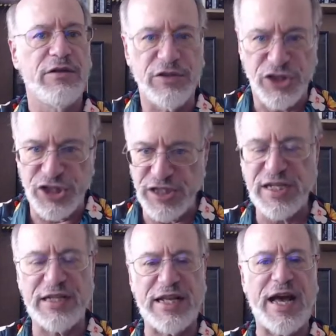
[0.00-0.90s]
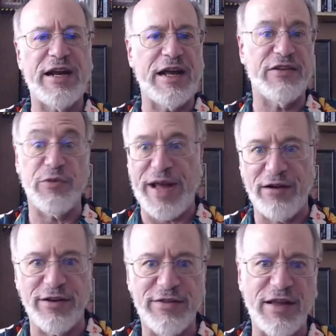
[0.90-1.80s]
She said that. I guess her
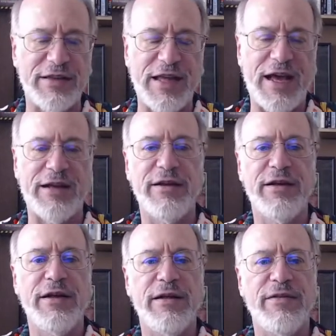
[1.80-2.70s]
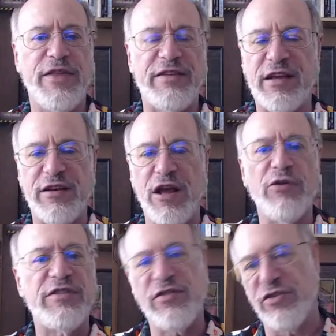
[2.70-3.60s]
parents said that. They said, no,
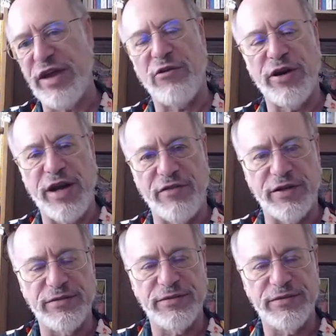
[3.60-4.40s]
it's either now or never.